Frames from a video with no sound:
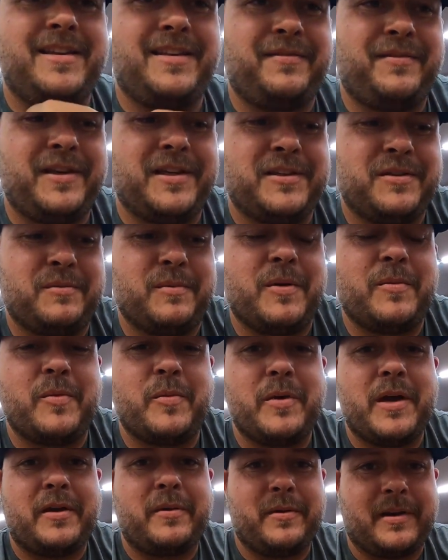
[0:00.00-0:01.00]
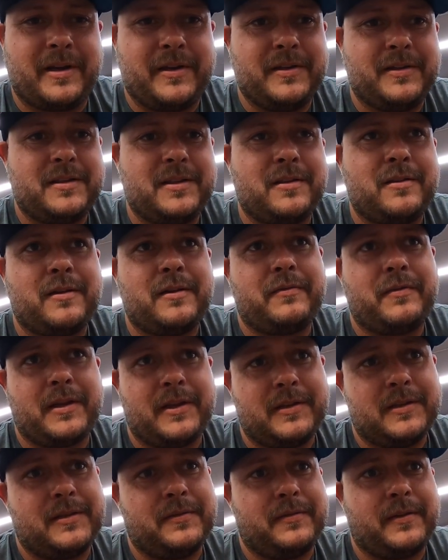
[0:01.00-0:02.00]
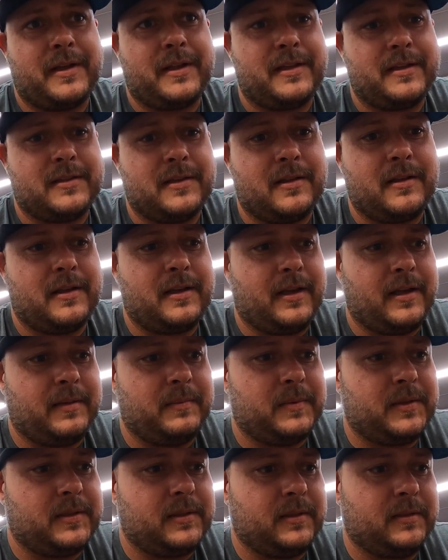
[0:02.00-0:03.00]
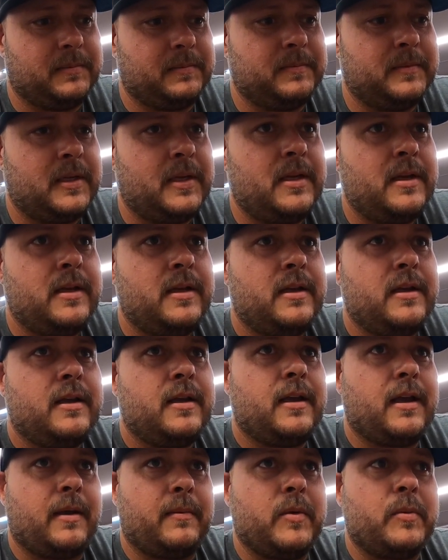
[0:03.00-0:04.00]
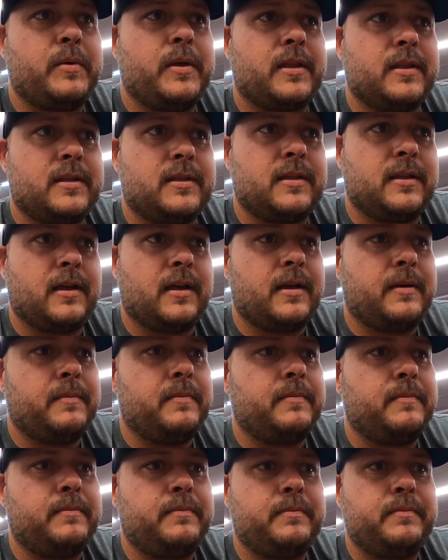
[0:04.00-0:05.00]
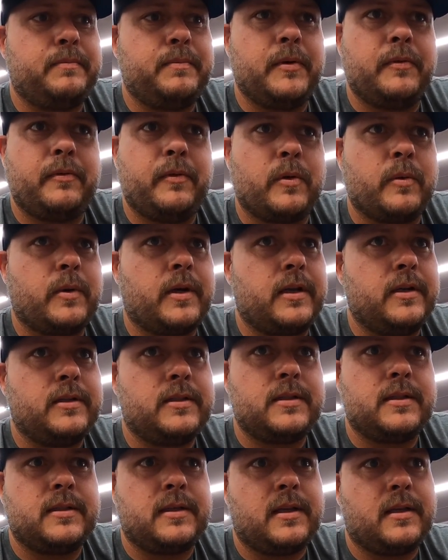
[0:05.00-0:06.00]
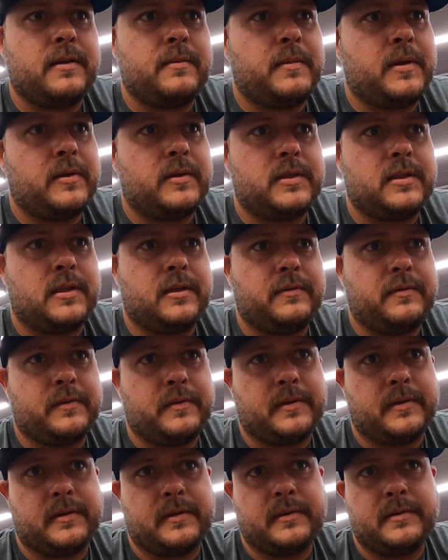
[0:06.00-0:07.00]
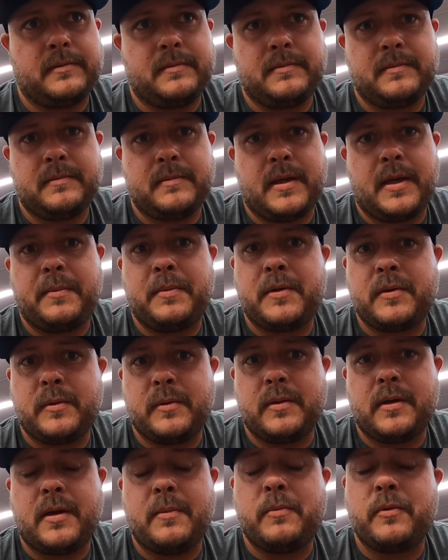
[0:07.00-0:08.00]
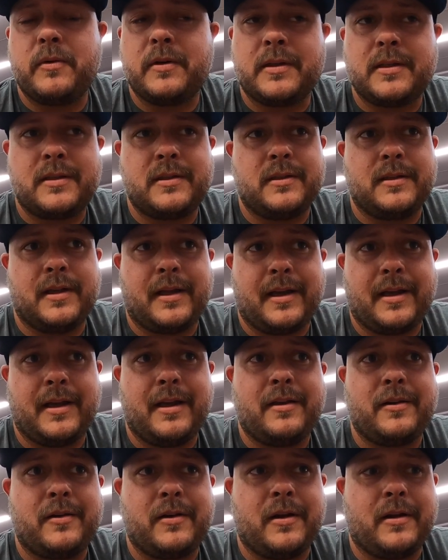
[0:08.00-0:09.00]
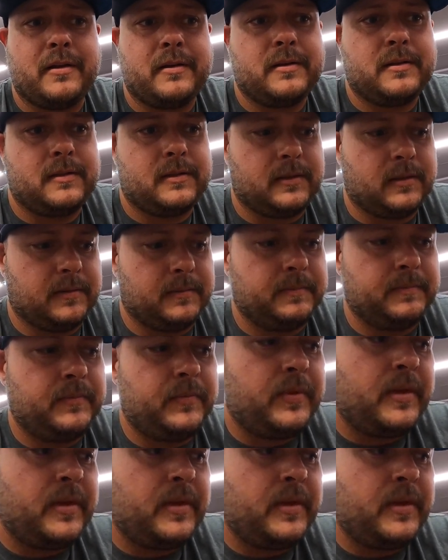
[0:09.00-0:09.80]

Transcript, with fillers: if you guys remember back when I used to thrift, I used to find these all the time. So I'm gonna pick this thing up. Before when I used to sell them, they would sell for up to upwards to like a hundred dollars. So